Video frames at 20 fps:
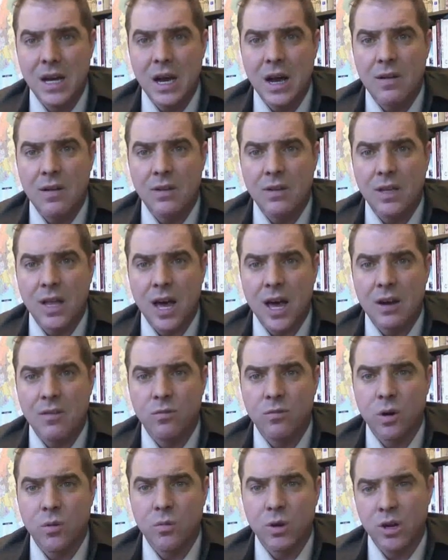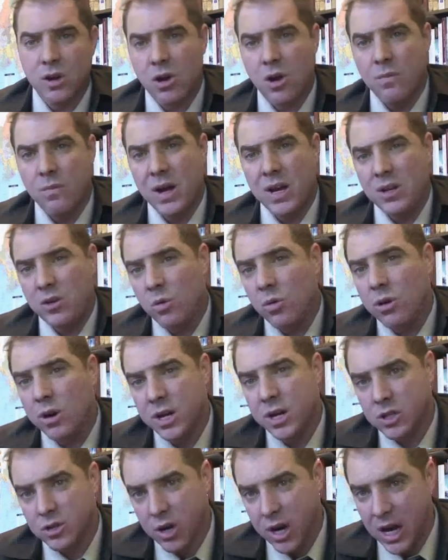of a lot of what we call
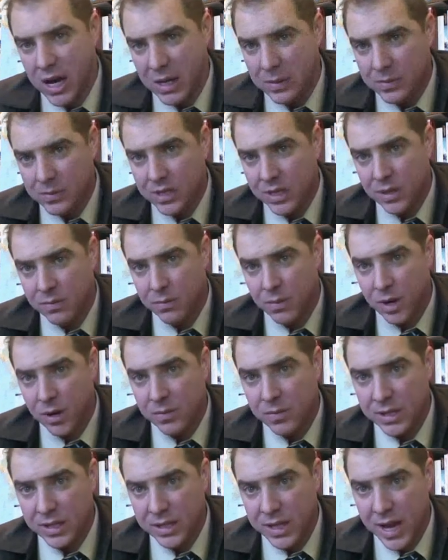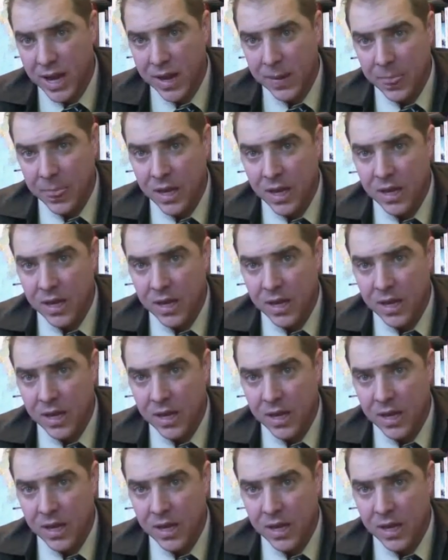minority tribes in Burma today.